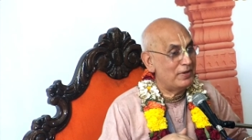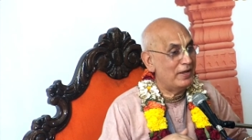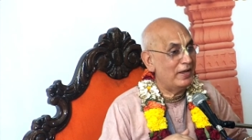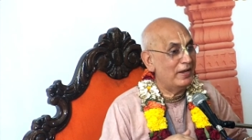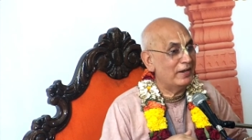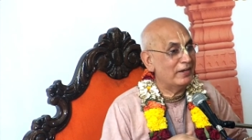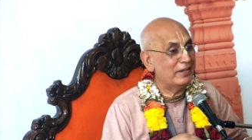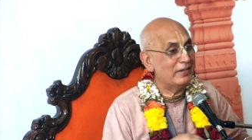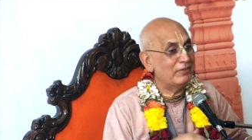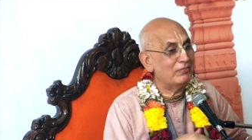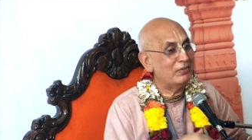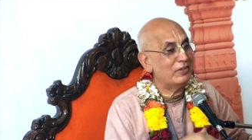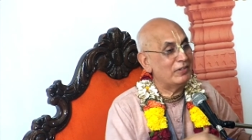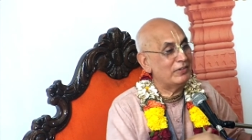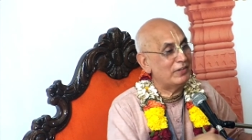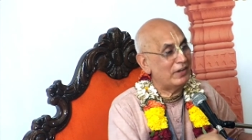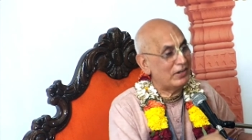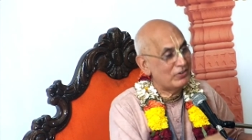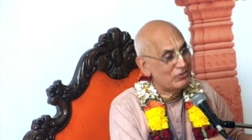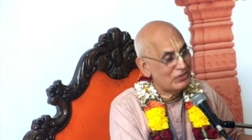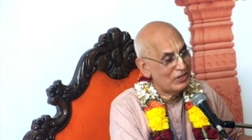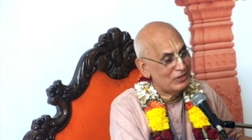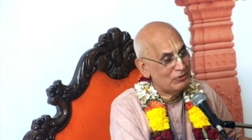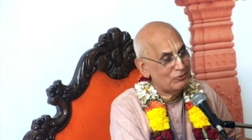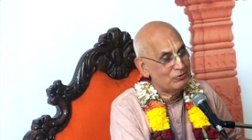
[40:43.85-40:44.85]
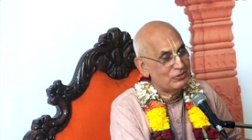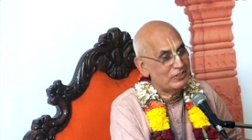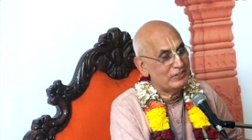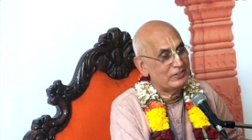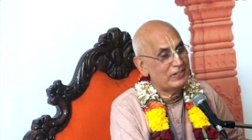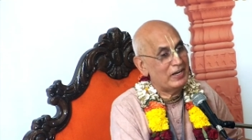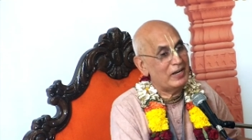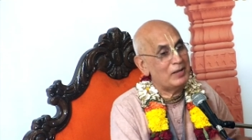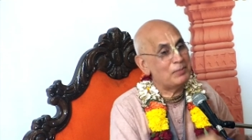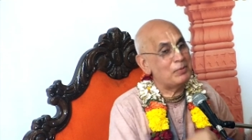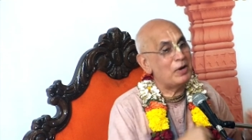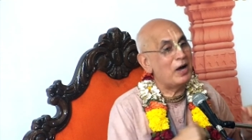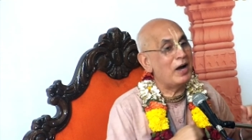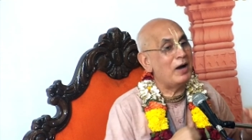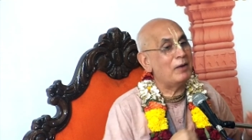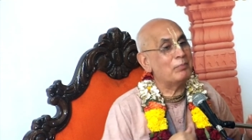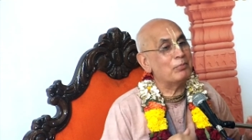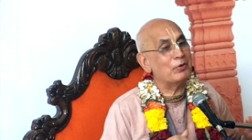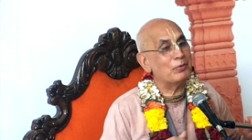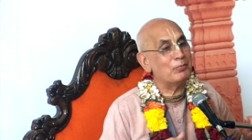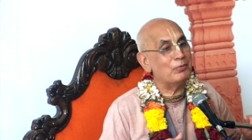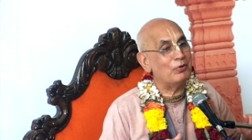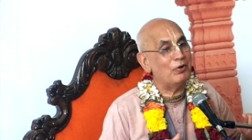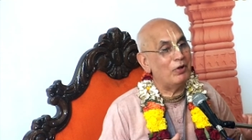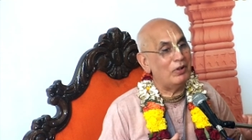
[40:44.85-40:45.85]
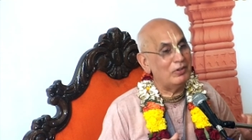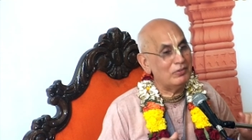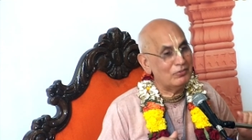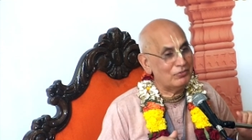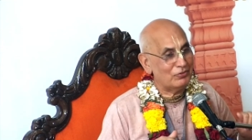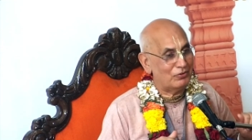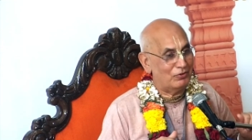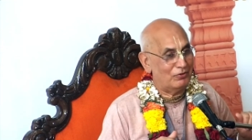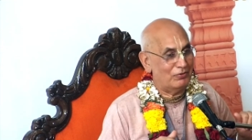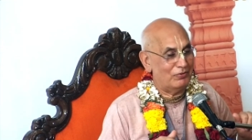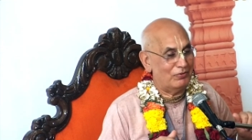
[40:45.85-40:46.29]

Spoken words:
and given darshan to Chaitanya Mahaprabhu also.